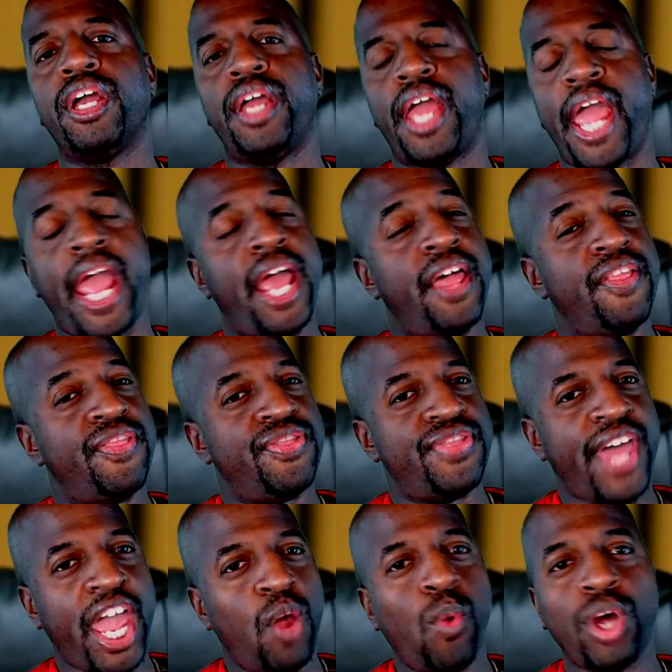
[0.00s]
And
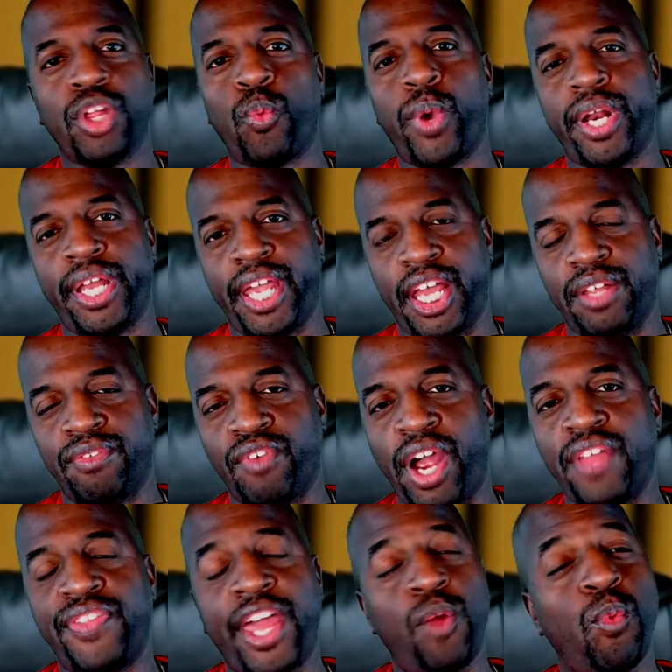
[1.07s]
they want to win again,
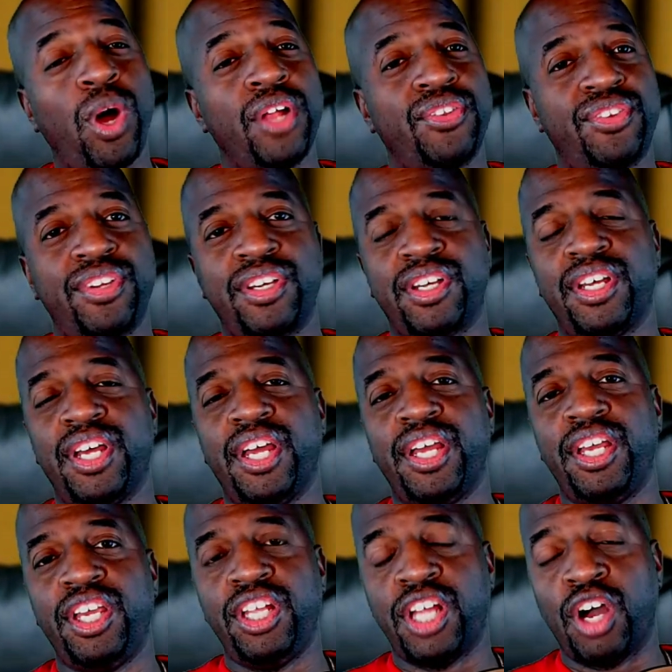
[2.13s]
right? They want to,
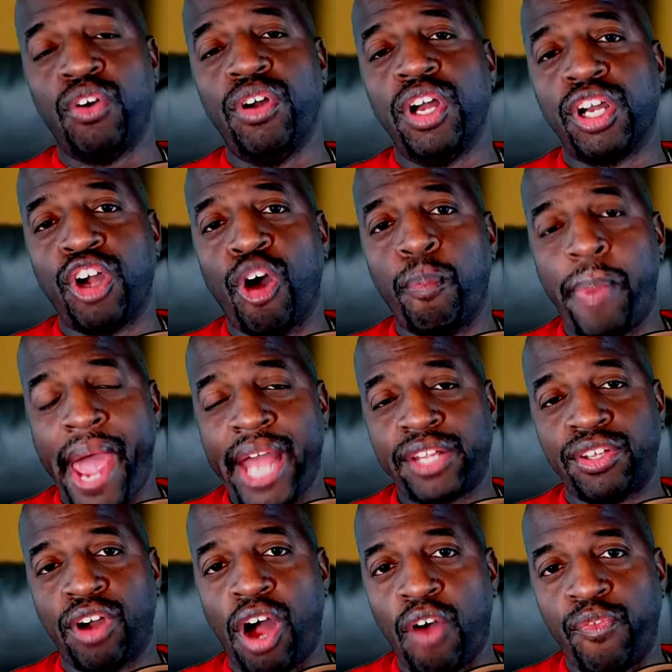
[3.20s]
you know, go back
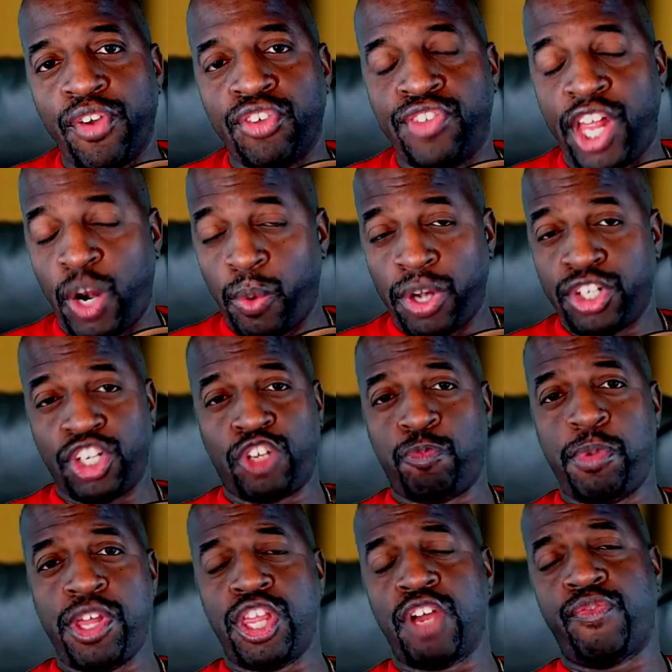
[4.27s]
to office. They don't want to just
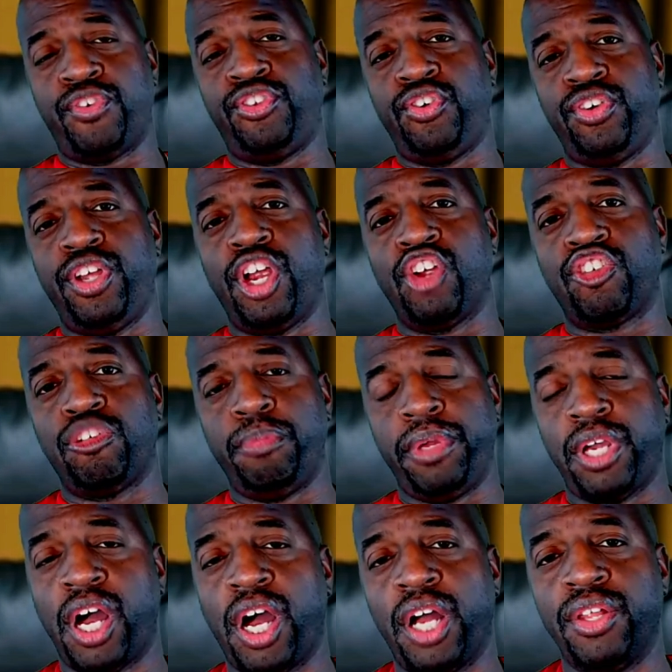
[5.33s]
be there for two years and be
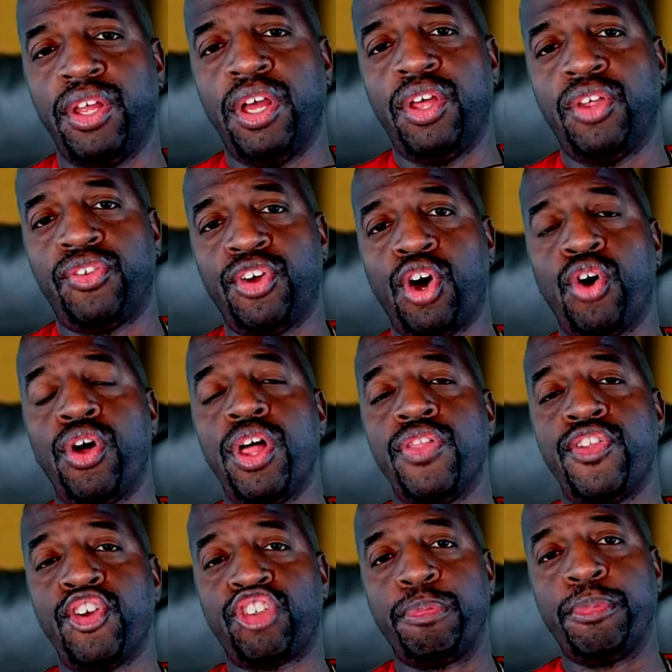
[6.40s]
gone. So
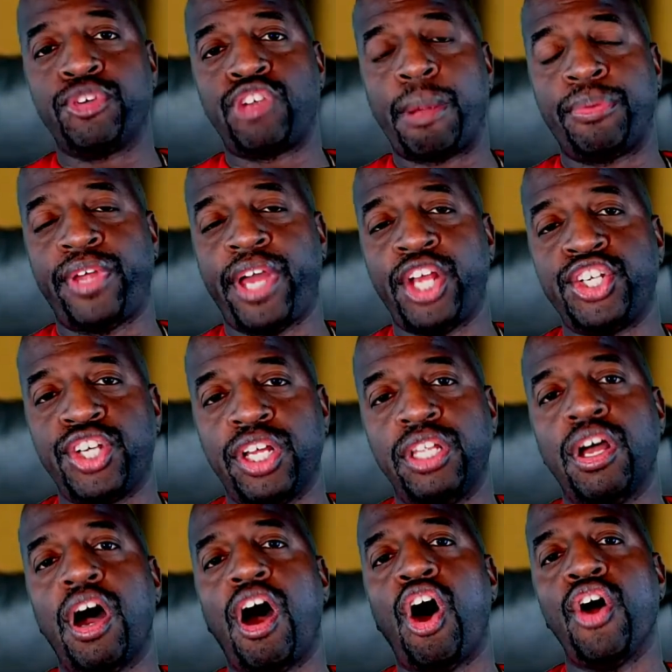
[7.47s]
there's some trepidation
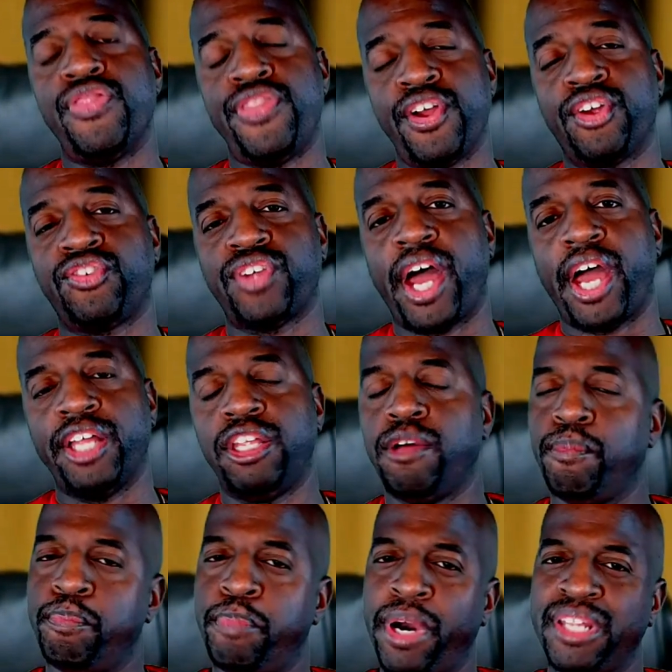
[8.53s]
on their side.
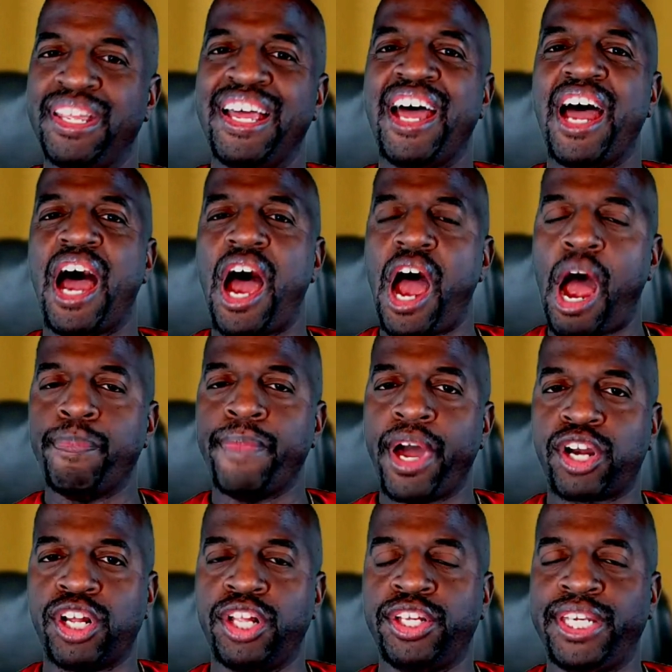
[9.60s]
But I'm not
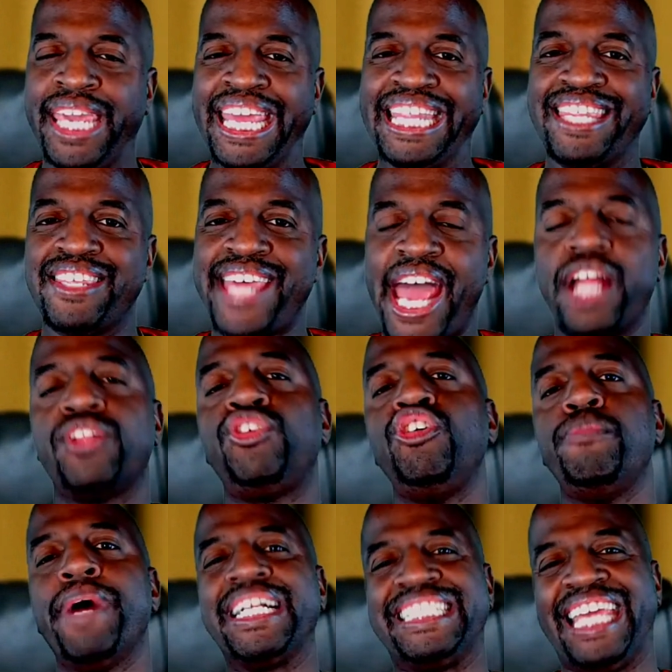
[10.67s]
going to get into that too
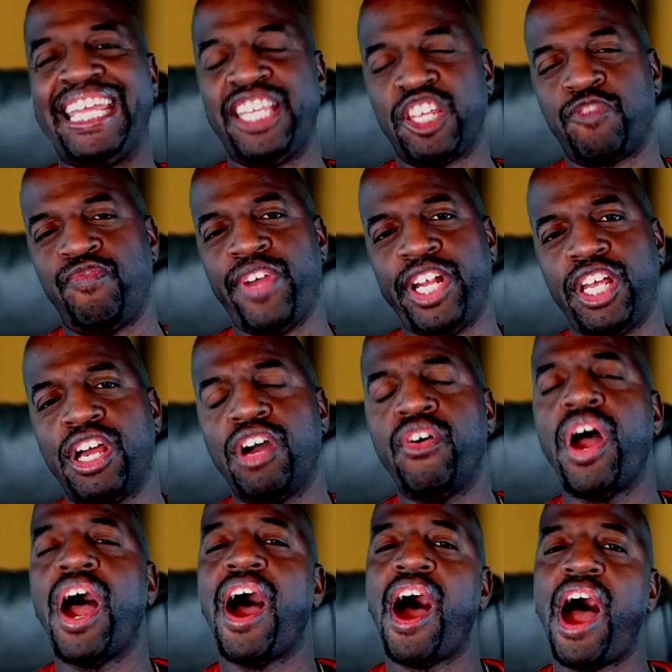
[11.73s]
much in this video.
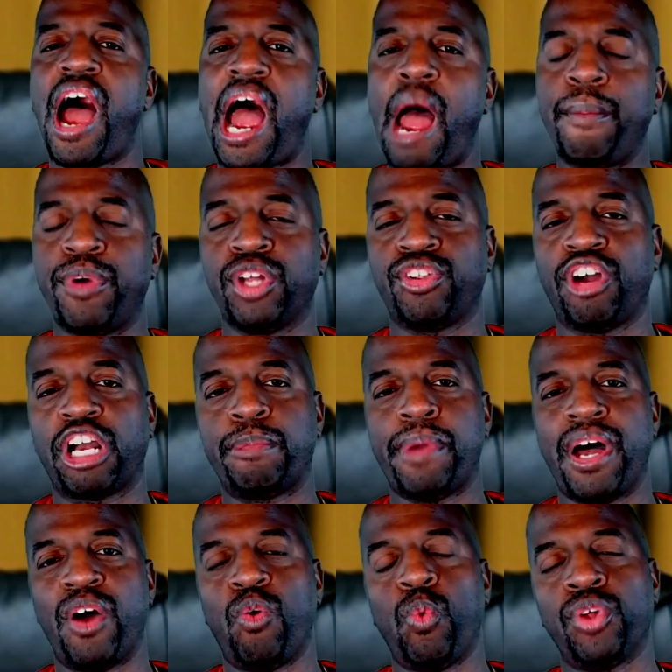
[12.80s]
I'm going to talk
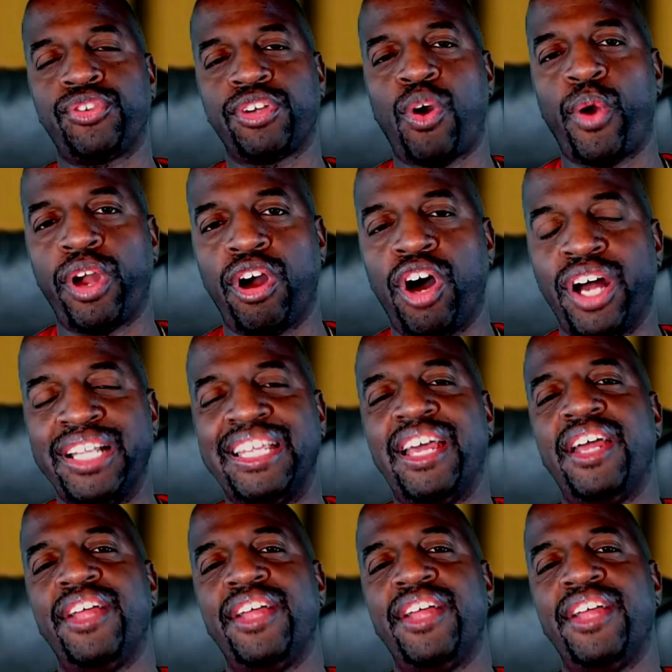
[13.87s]
about what's going on